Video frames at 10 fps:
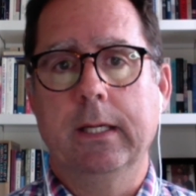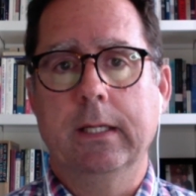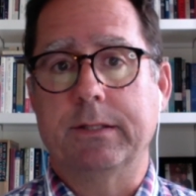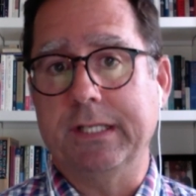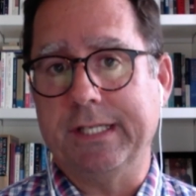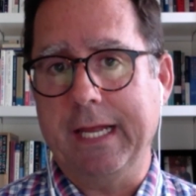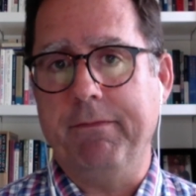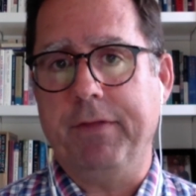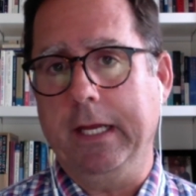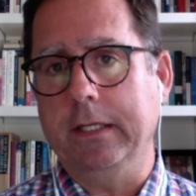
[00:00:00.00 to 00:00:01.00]
It's a safe
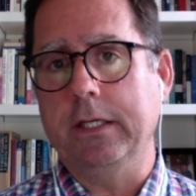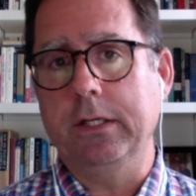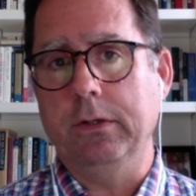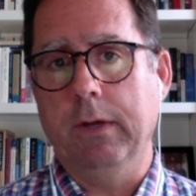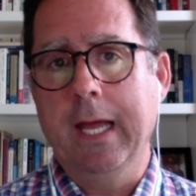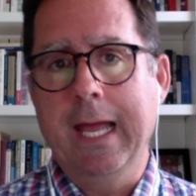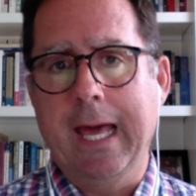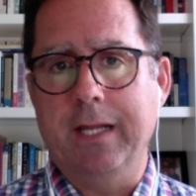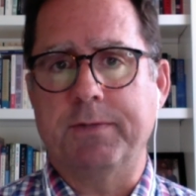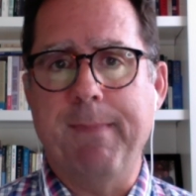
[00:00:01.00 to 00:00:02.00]
thing to do.
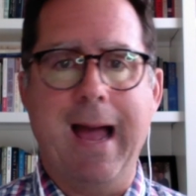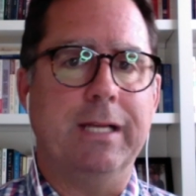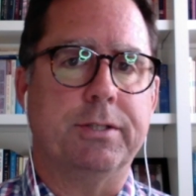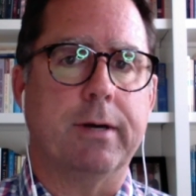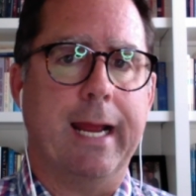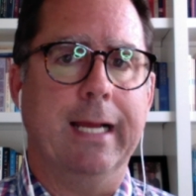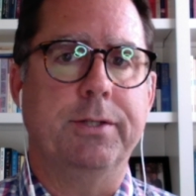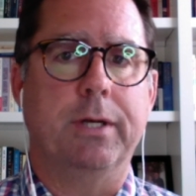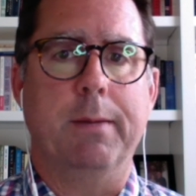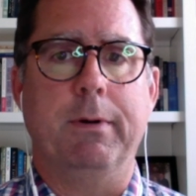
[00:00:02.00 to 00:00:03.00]
And his master
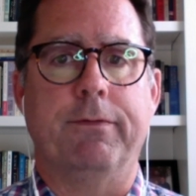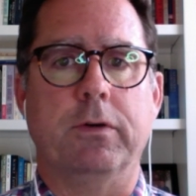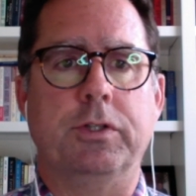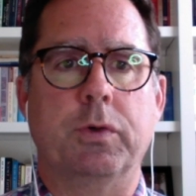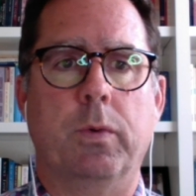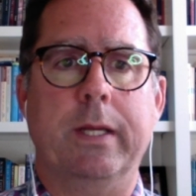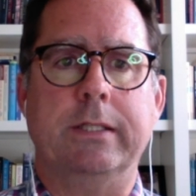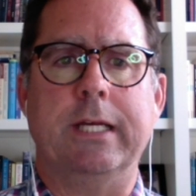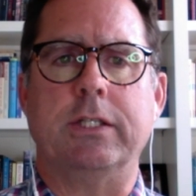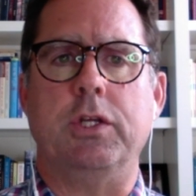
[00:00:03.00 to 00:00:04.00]
answered him in verse
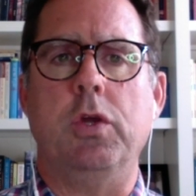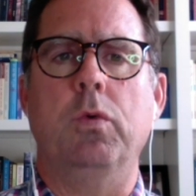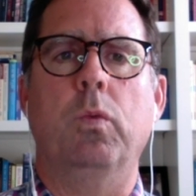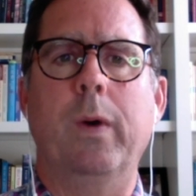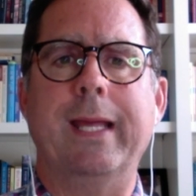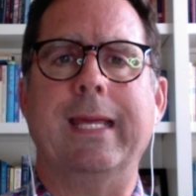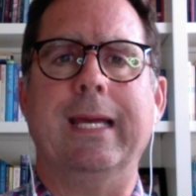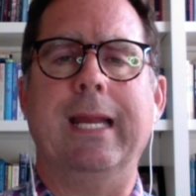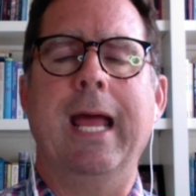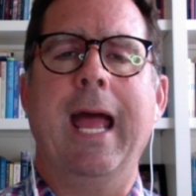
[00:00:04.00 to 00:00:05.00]
26 You
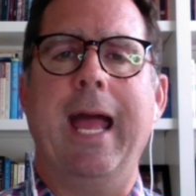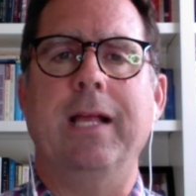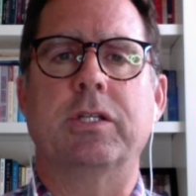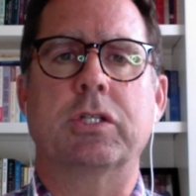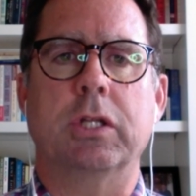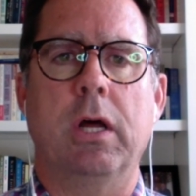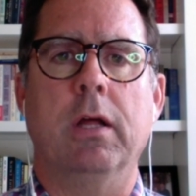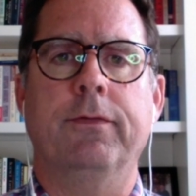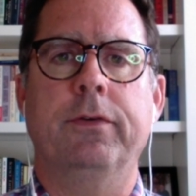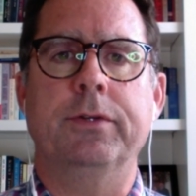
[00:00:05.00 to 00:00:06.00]
wicked and
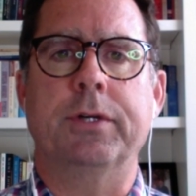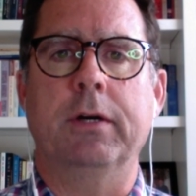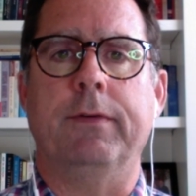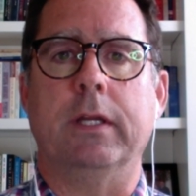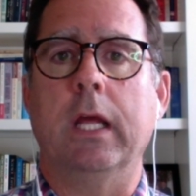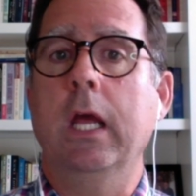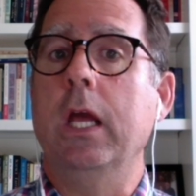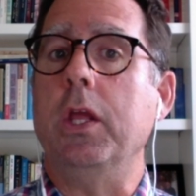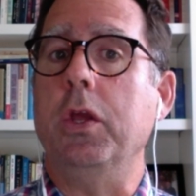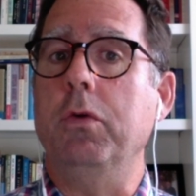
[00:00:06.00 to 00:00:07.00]
slothful servant.
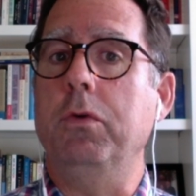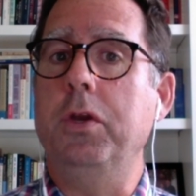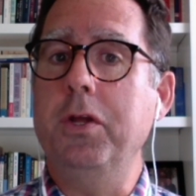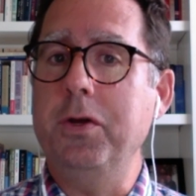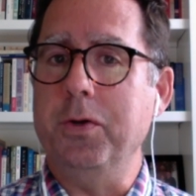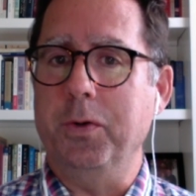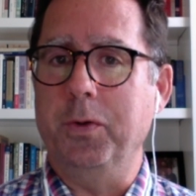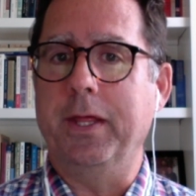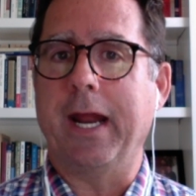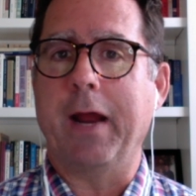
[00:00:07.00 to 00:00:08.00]
You knew
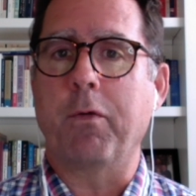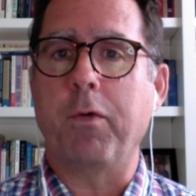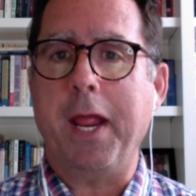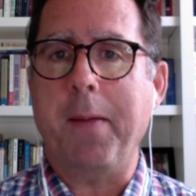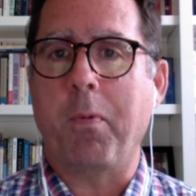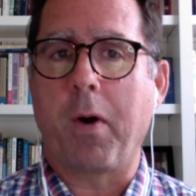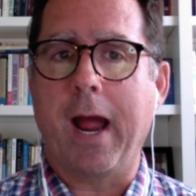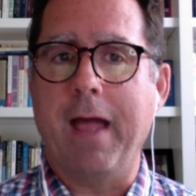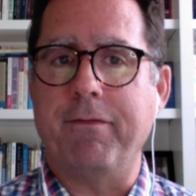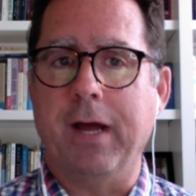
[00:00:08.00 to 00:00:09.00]
that I reap where
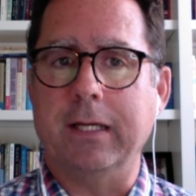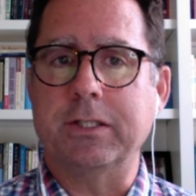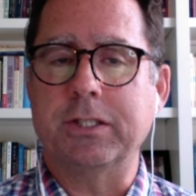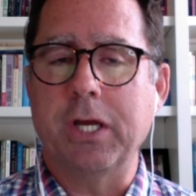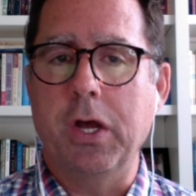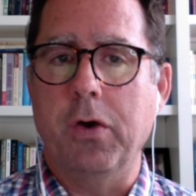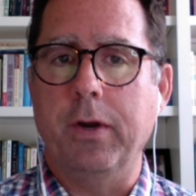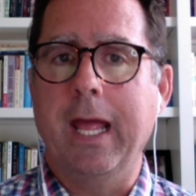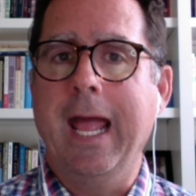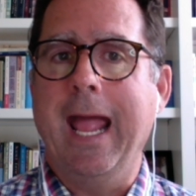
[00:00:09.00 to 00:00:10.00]
I have not
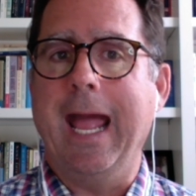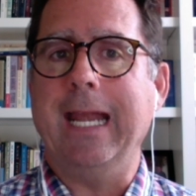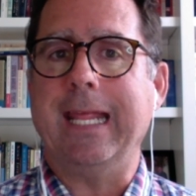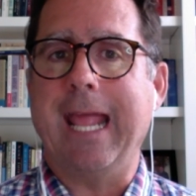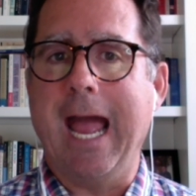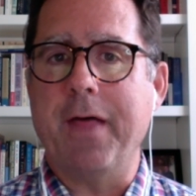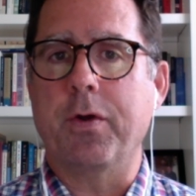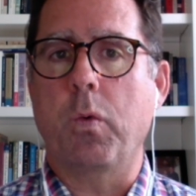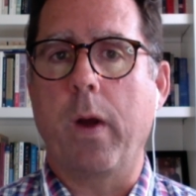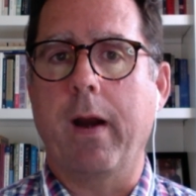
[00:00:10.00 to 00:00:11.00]
sown, and
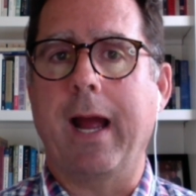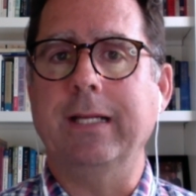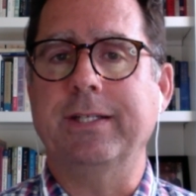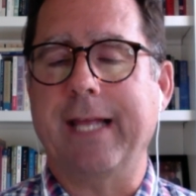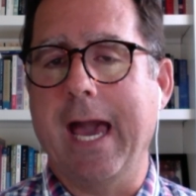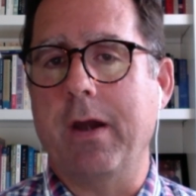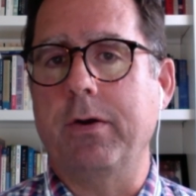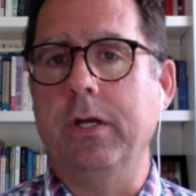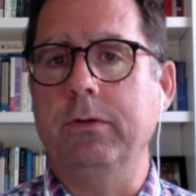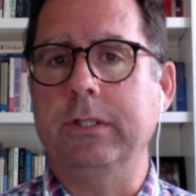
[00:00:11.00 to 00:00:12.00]
gather where I scattered
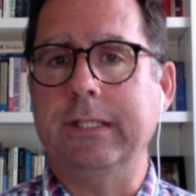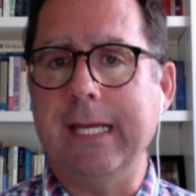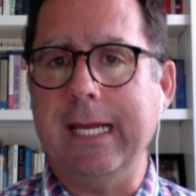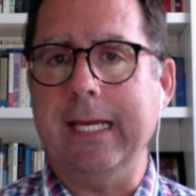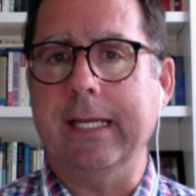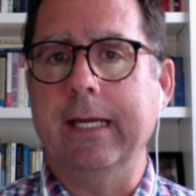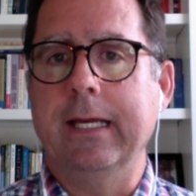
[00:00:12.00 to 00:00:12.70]
no seed.